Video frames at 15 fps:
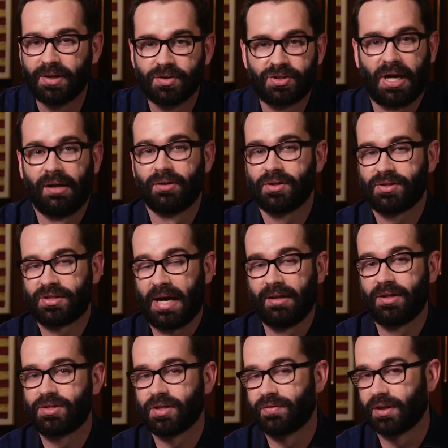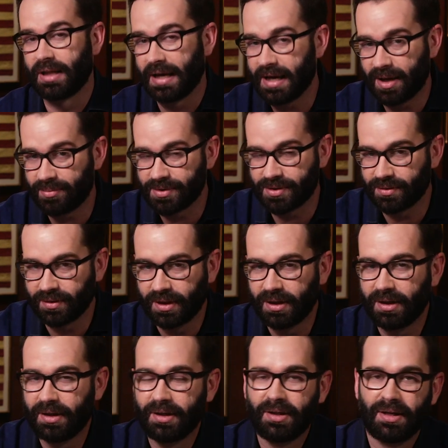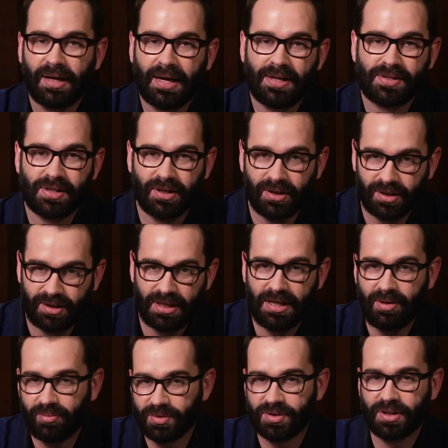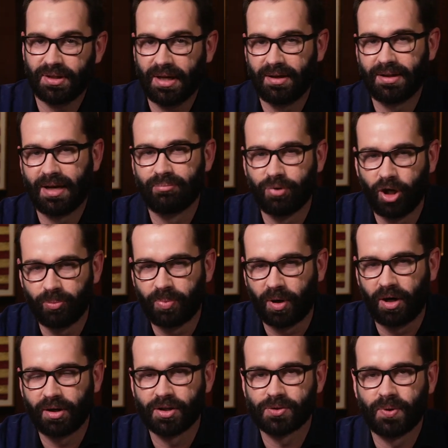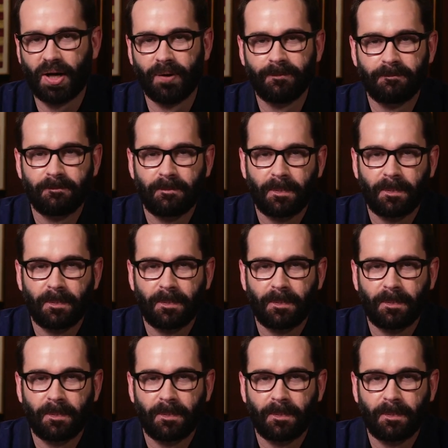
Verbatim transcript: Silence of the Lambs has themes in that ballpark as well.